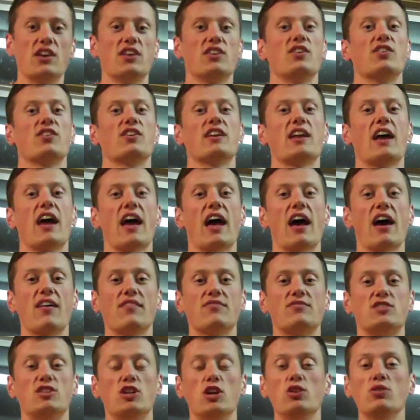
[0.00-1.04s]
You're going to
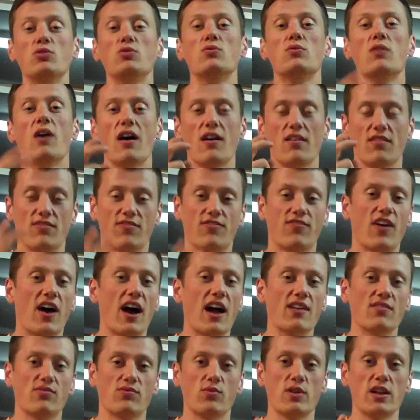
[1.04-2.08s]
have 2
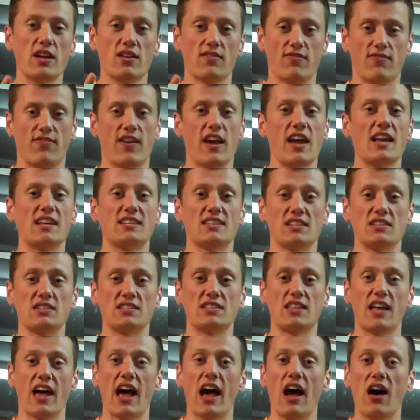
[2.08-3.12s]
5-week
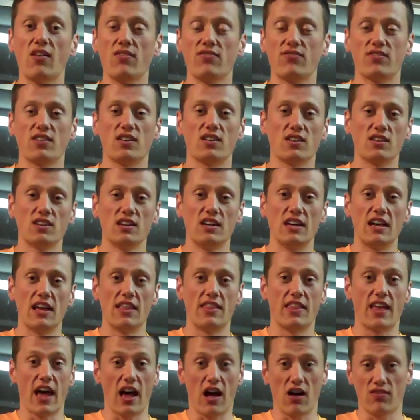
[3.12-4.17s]
phases. The alpha
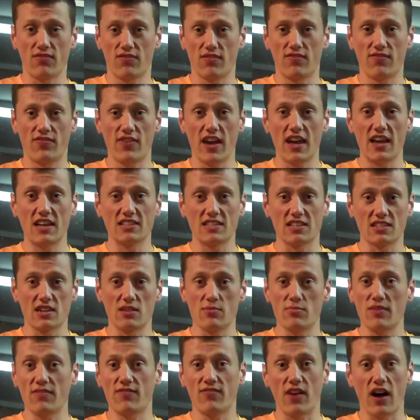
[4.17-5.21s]
phase is
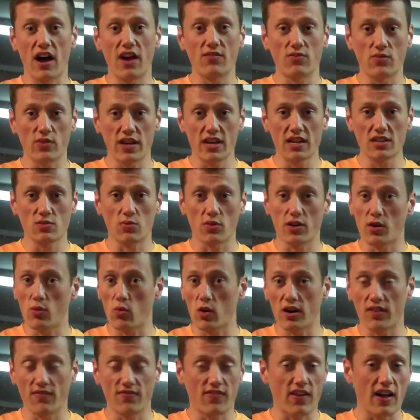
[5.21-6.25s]
going to be 5 weeks, where you're
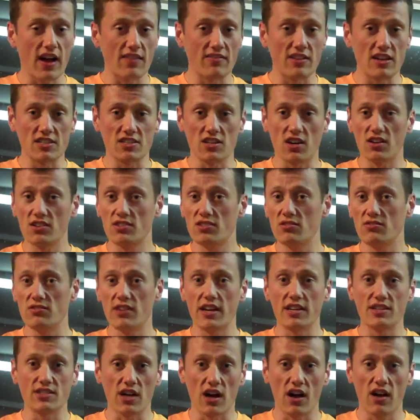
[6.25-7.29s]
working 5 days on, 2
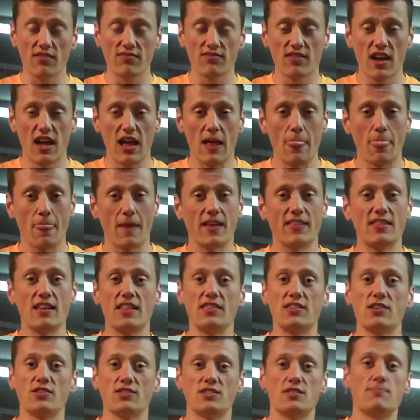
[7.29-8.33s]
days off. And
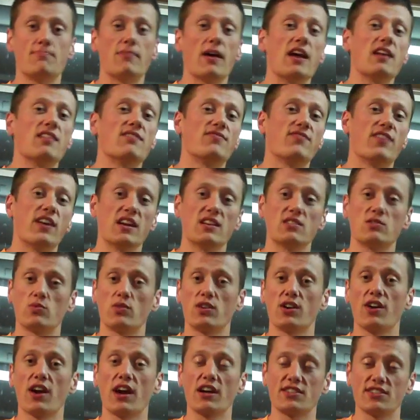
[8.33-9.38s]
then there's the beta phase,
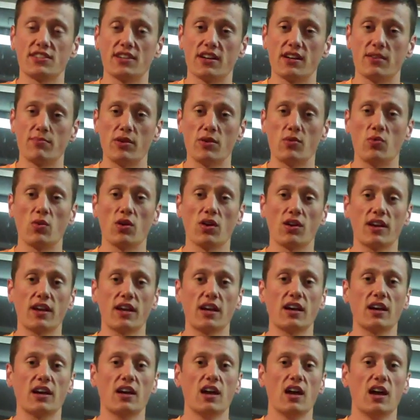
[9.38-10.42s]
where you're actually going to be
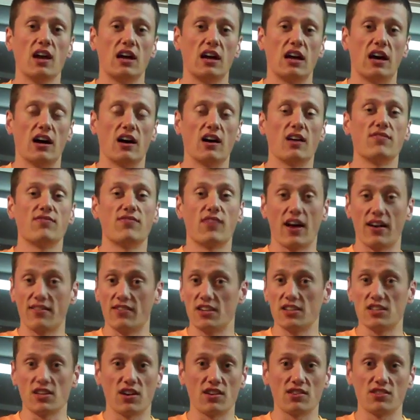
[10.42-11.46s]
working 5
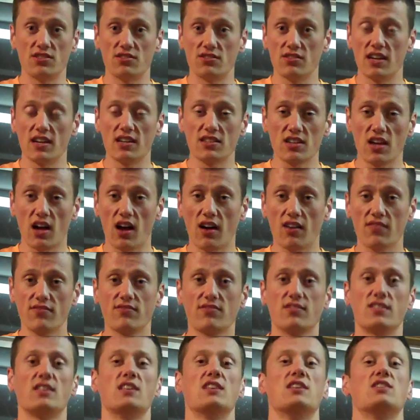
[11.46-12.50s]
days on, 2 days
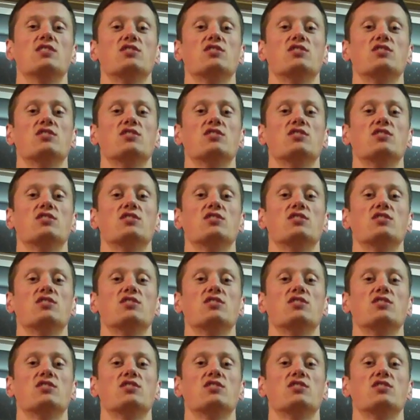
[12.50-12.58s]
off.